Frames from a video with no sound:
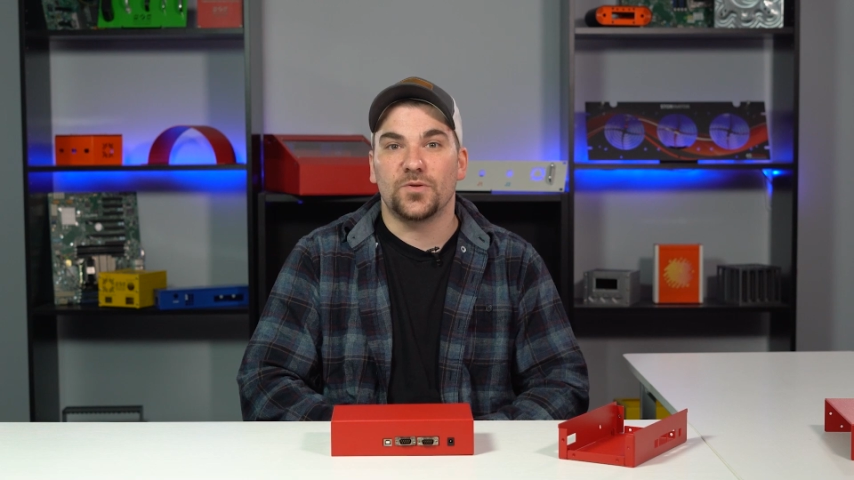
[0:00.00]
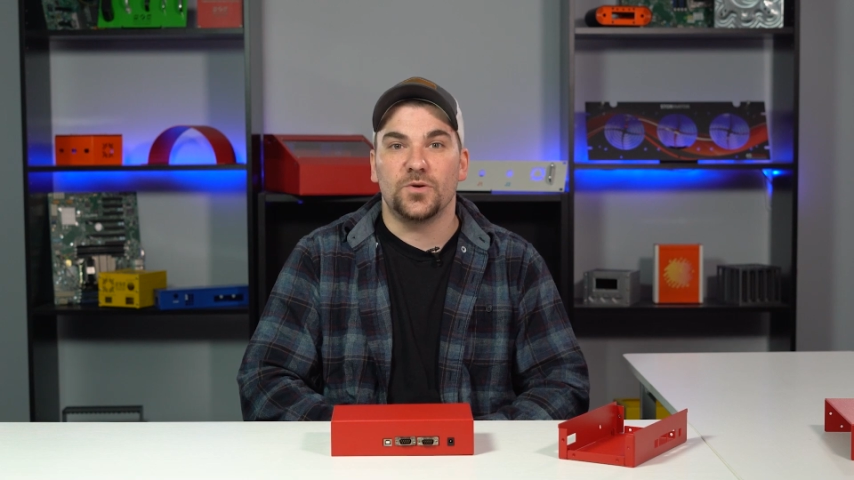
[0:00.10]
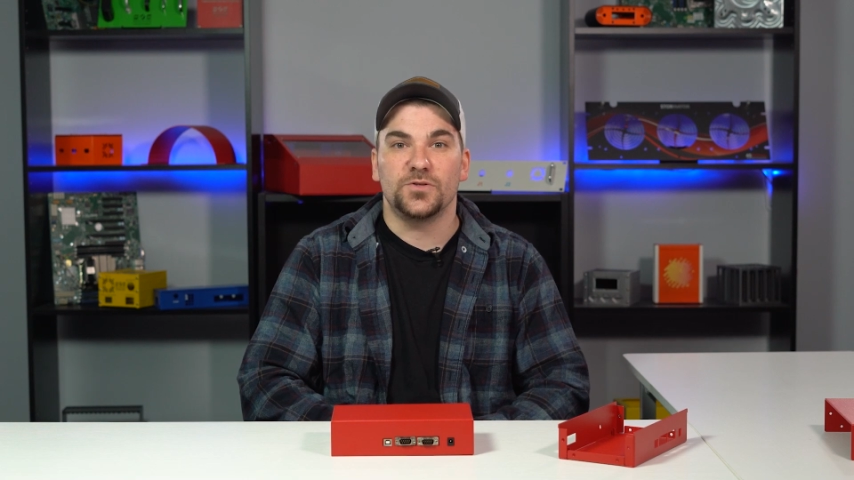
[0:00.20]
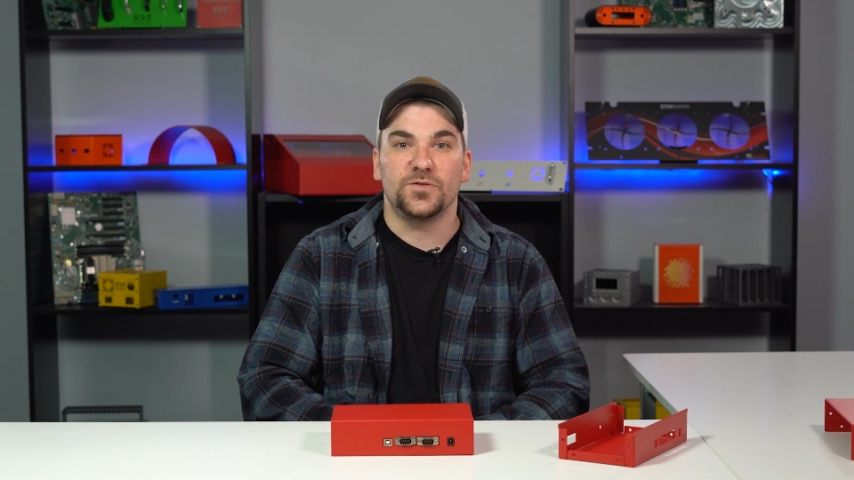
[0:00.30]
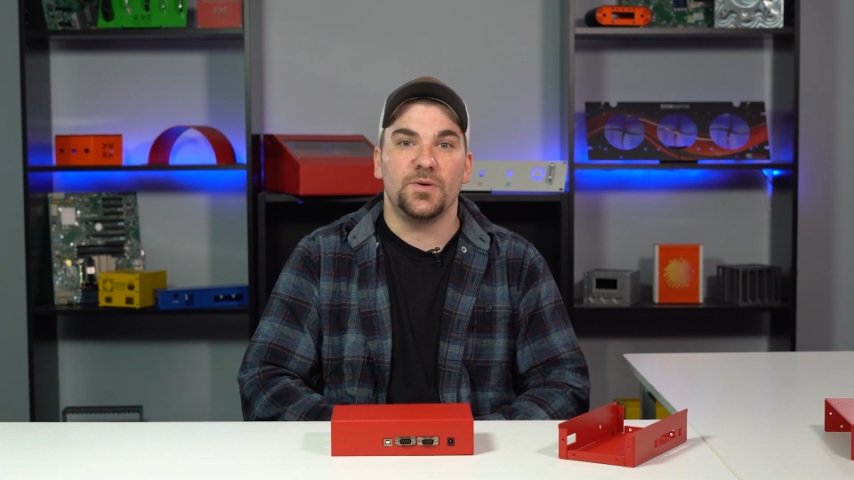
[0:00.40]

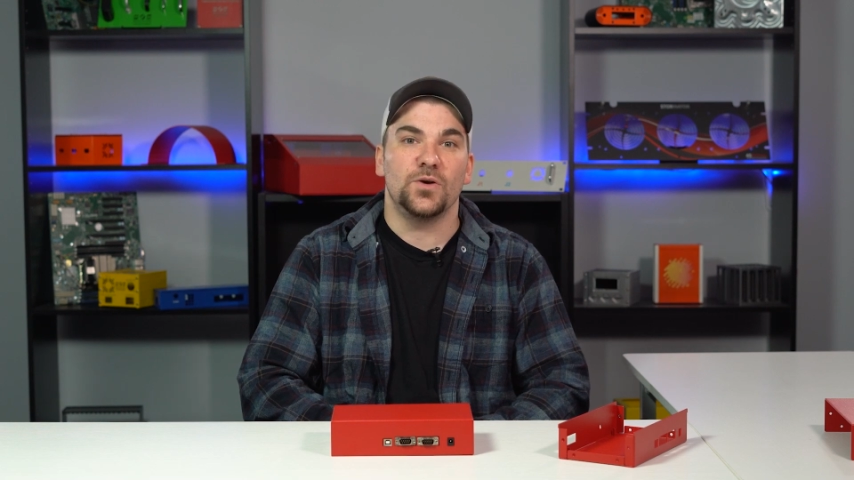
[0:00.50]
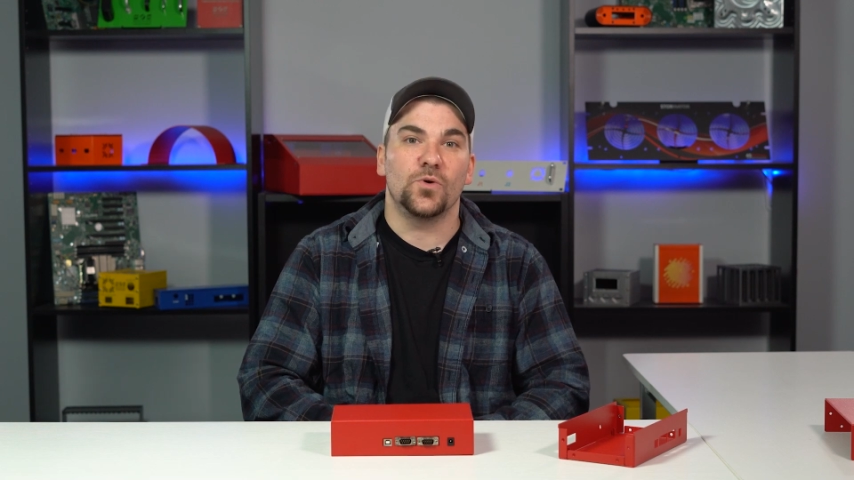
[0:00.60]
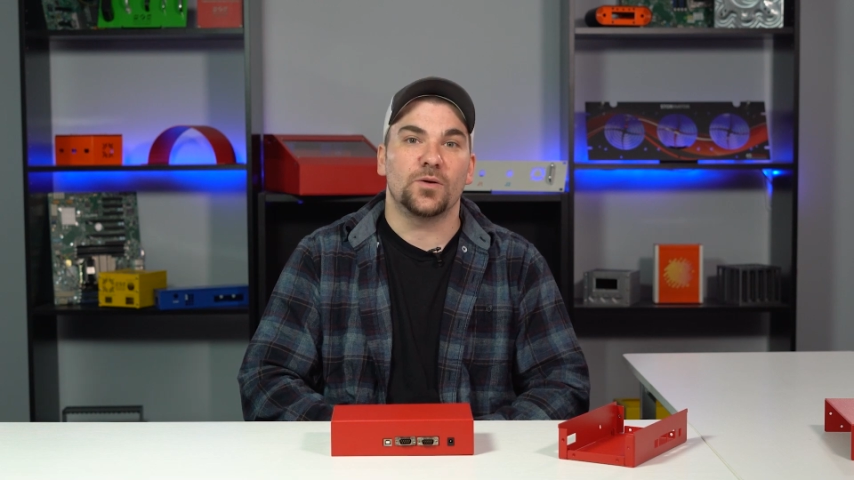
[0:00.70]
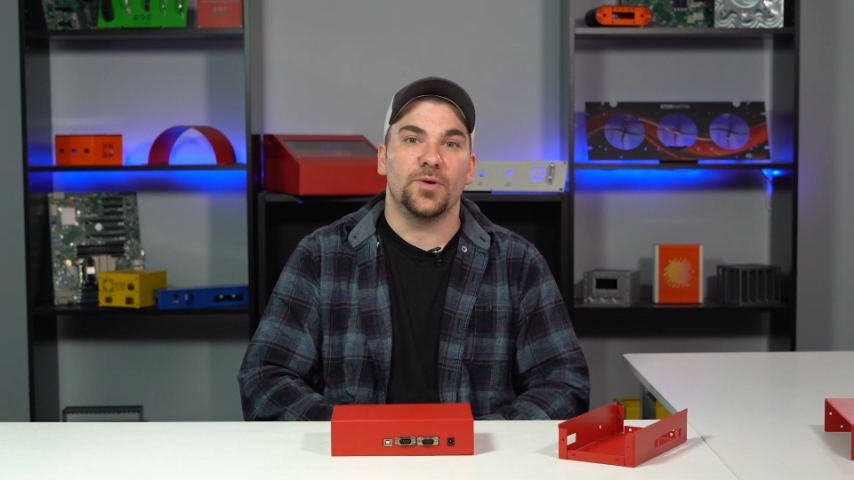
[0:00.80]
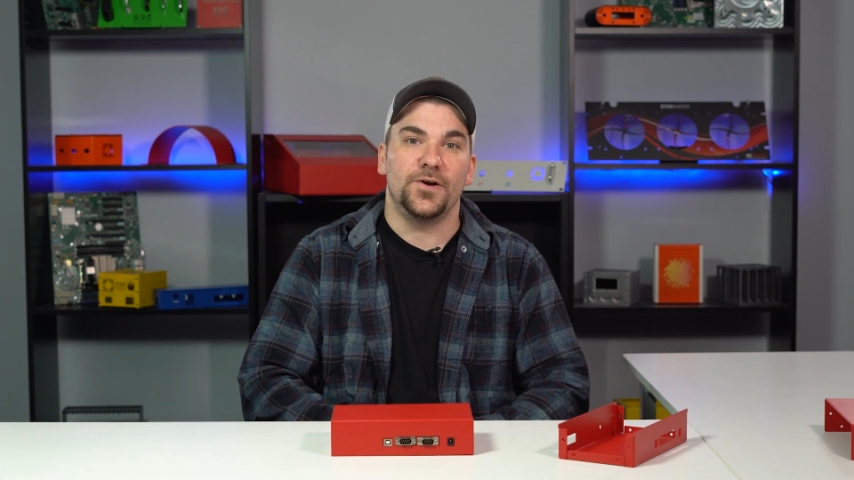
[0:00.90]
enclosures may
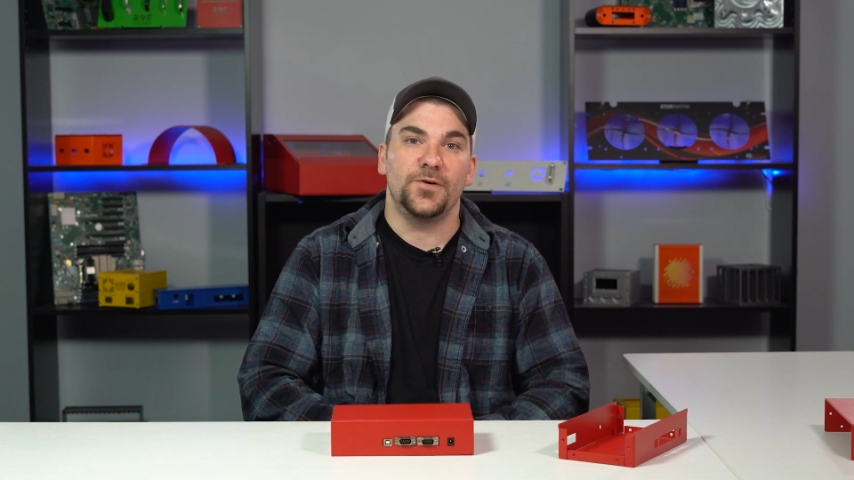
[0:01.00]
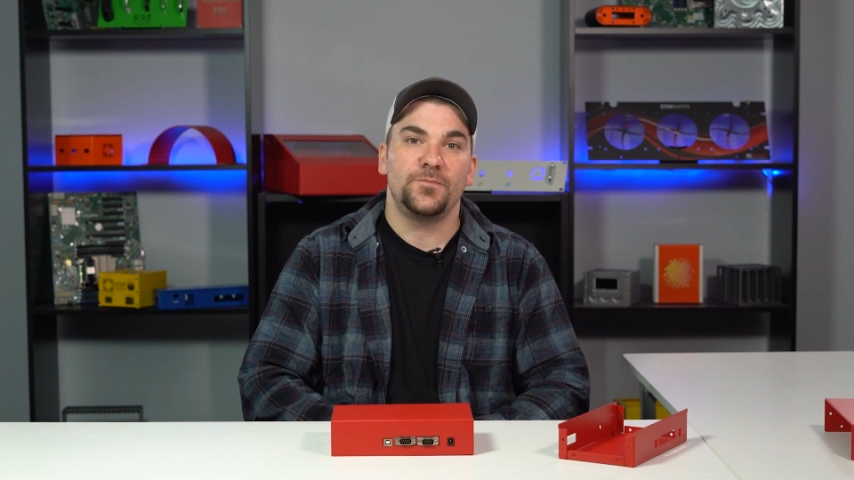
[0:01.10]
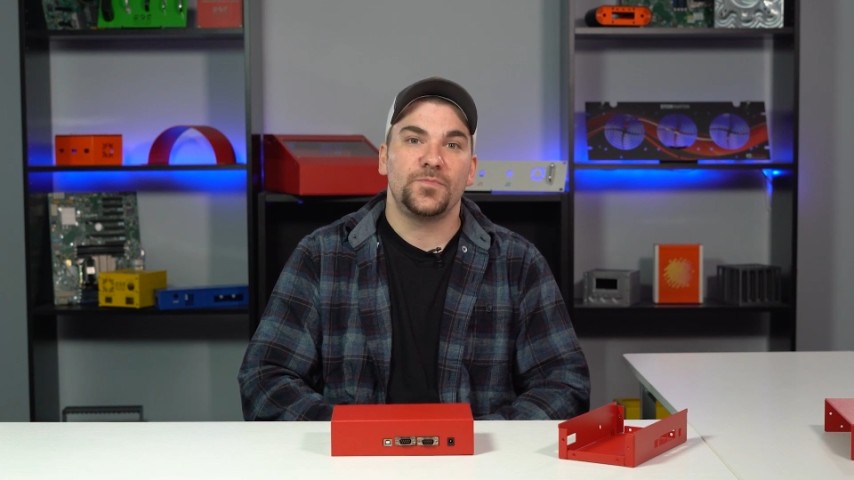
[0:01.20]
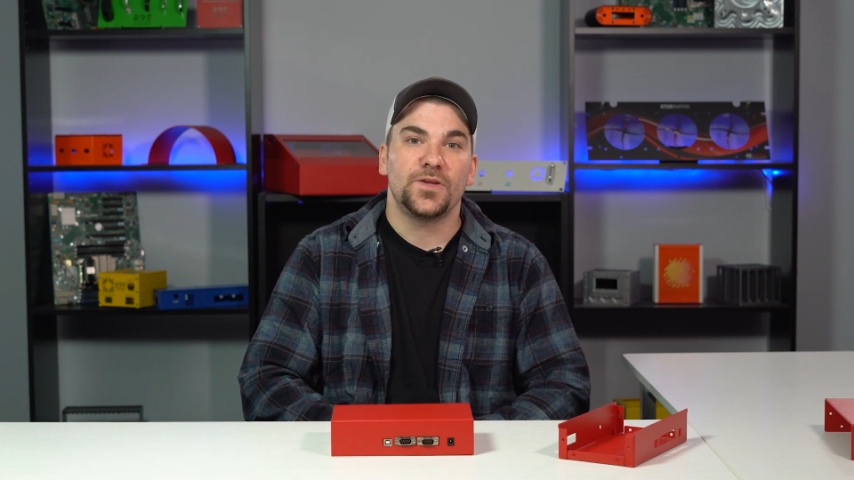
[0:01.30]
work better.